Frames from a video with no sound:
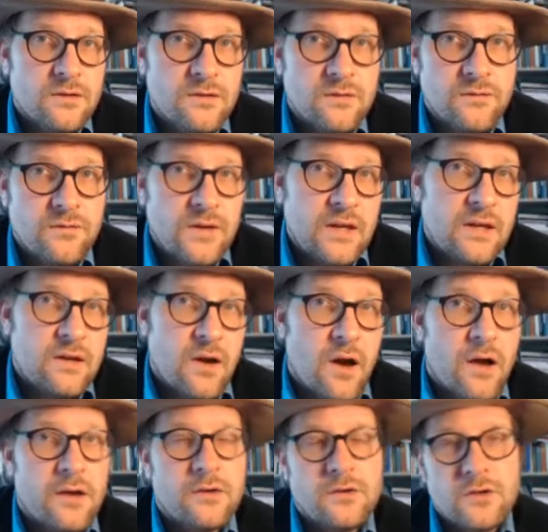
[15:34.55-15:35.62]
feed
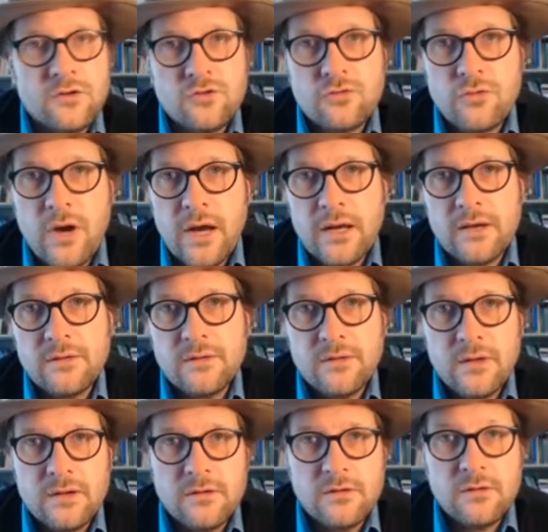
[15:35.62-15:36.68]
on
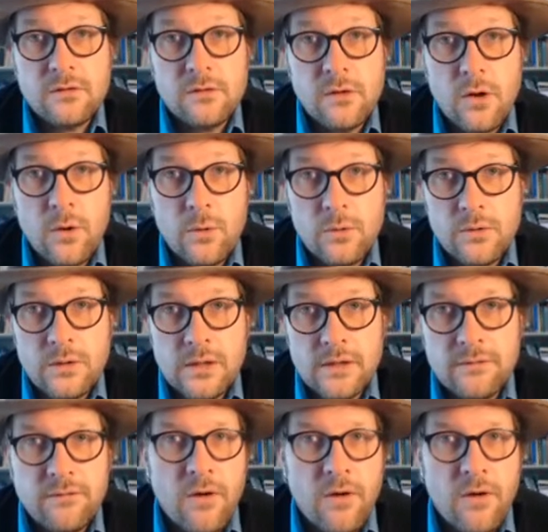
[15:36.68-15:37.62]
detritus that's slowly